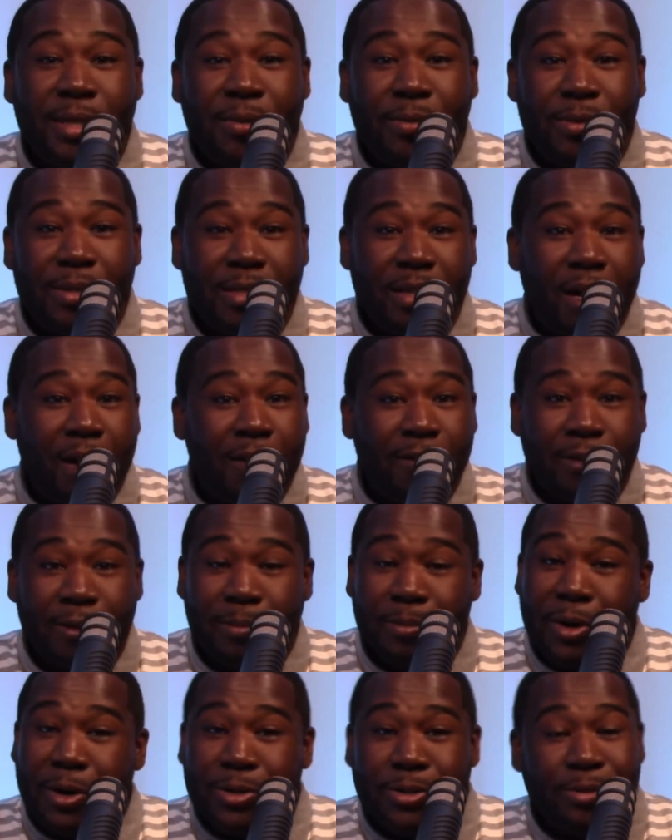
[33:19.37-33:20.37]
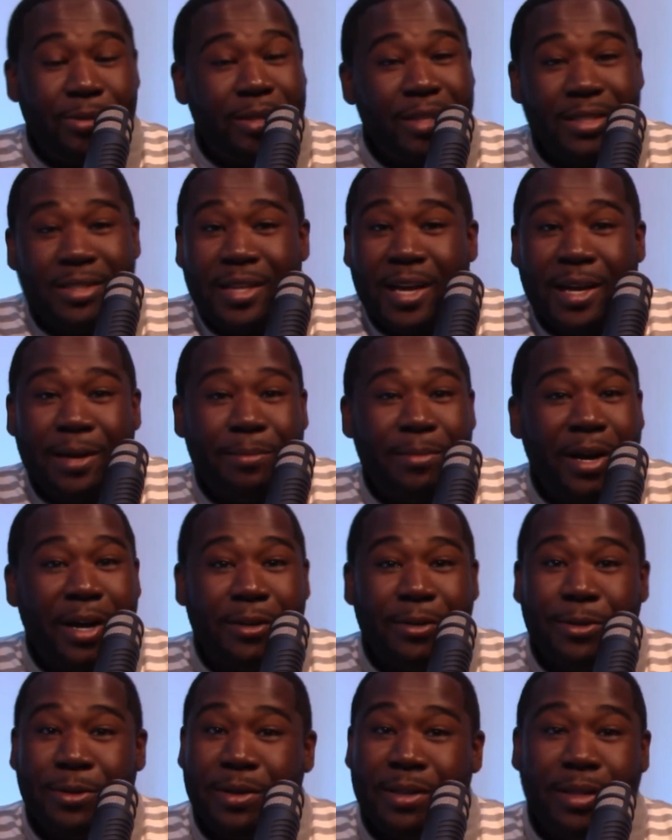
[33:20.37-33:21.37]
a Resolve commercial, it's not
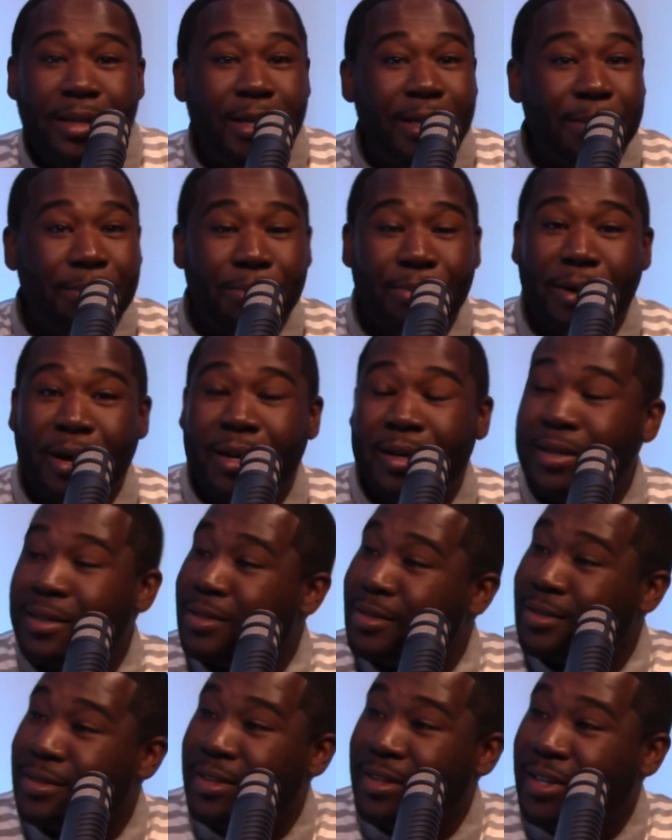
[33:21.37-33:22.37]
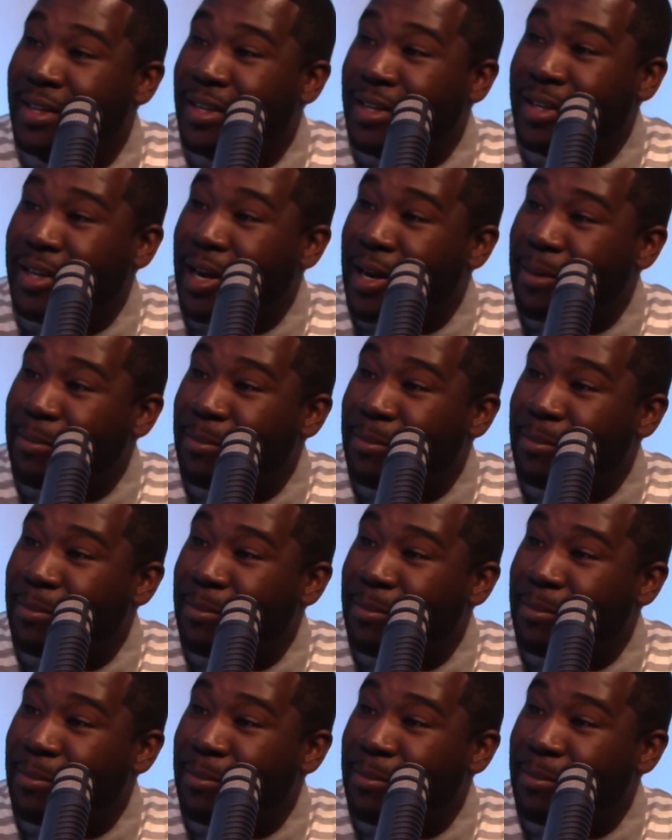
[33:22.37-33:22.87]
about no cleaning products, not